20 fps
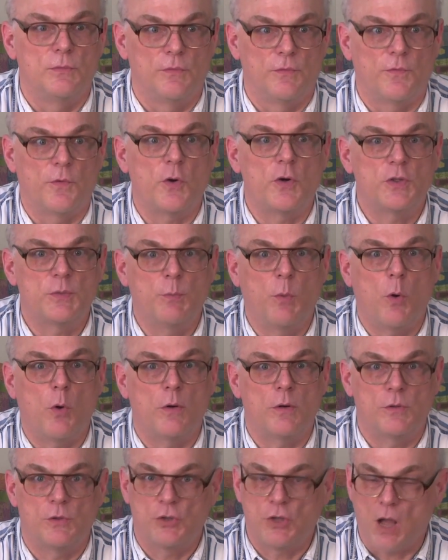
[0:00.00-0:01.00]

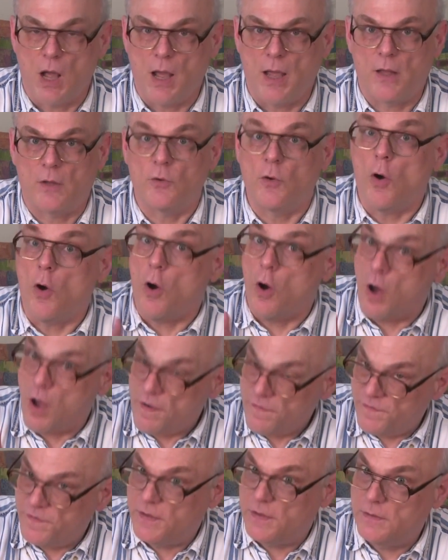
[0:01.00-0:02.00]
firstborn child
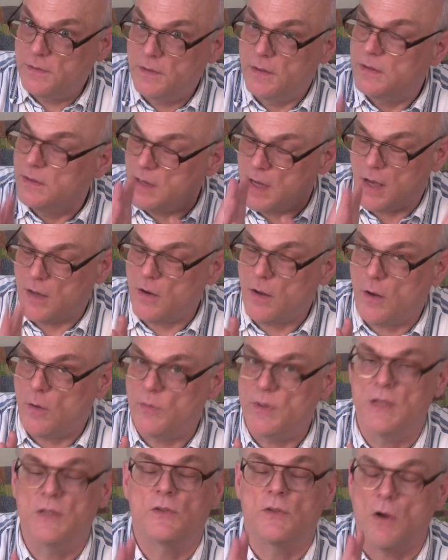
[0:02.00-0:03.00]
often, not
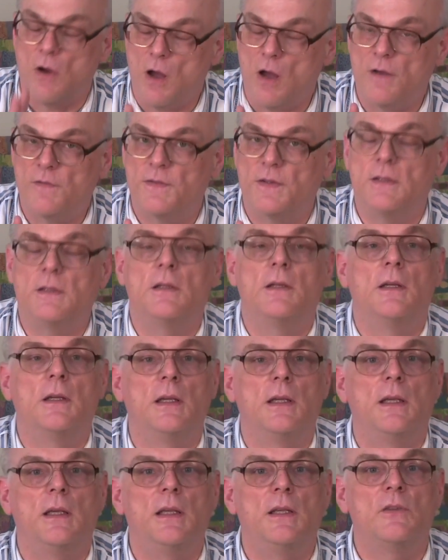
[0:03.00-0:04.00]
always, often
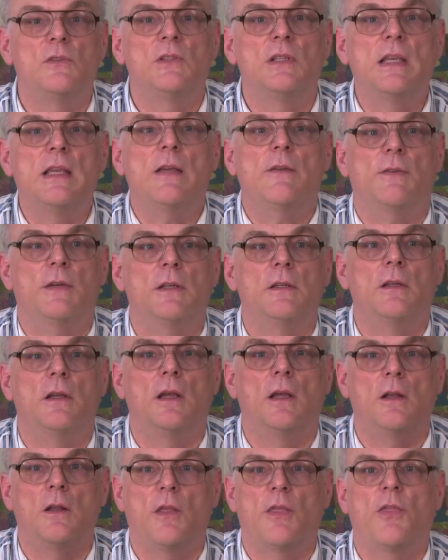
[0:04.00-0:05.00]
is given
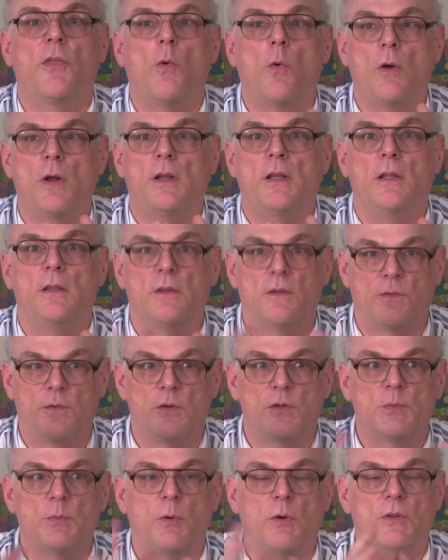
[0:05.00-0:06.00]
an authority, the
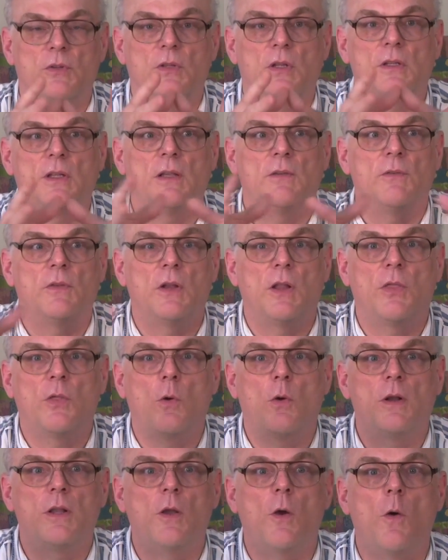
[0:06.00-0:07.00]
firstborn son is given
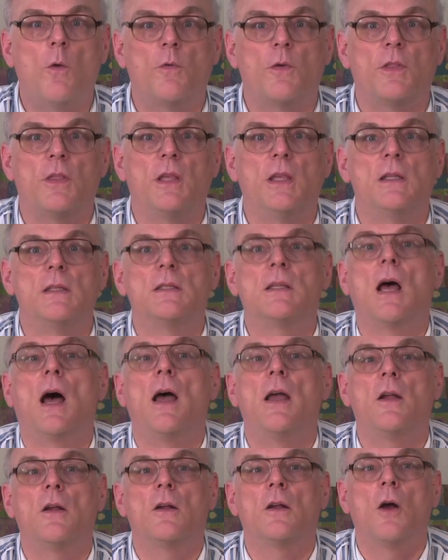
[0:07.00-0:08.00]
authority over the
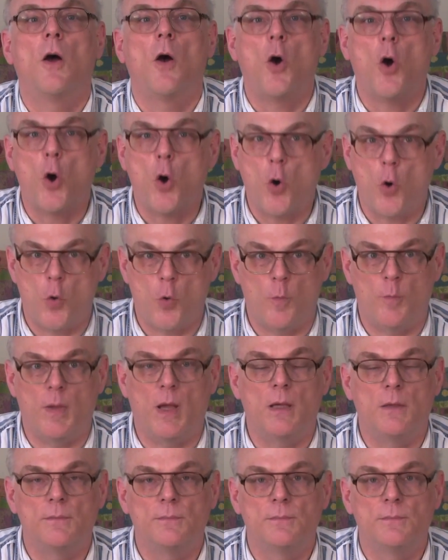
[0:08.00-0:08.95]
entire home.